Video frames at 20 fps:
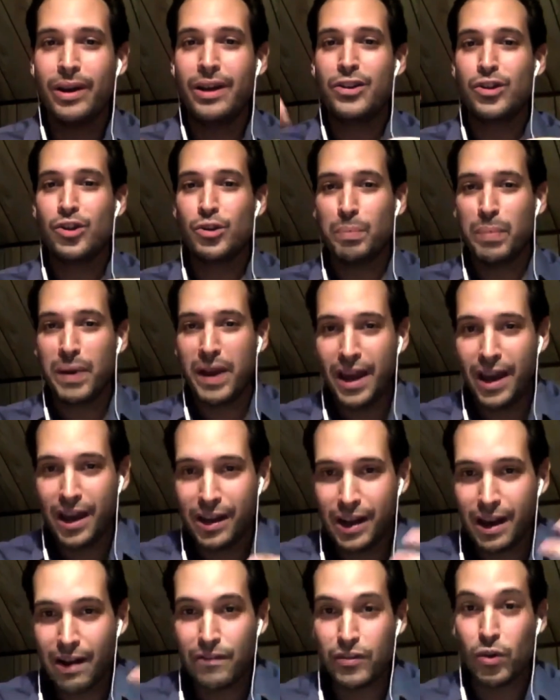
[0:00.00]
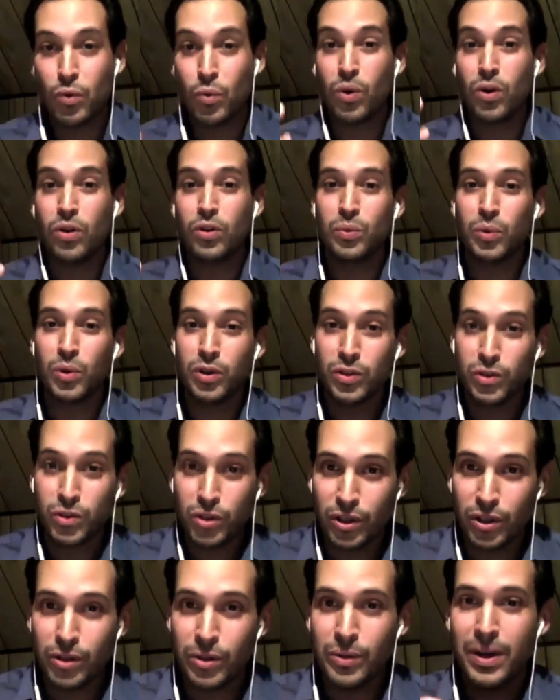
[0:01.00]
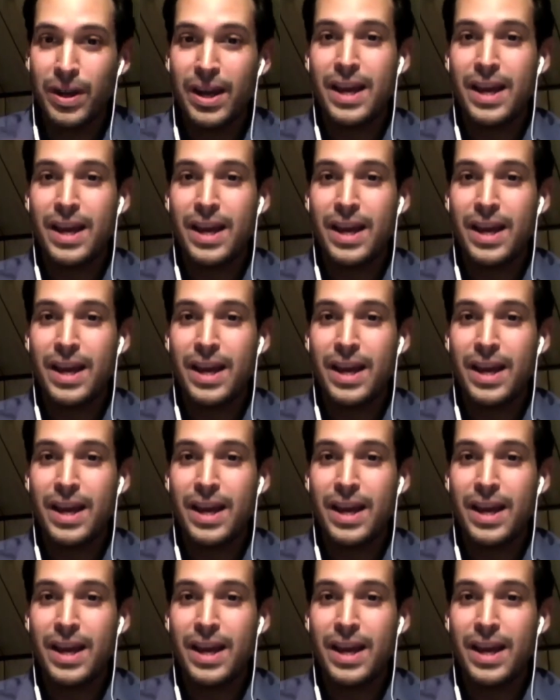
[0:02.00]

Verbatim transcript: and Japan after World War II.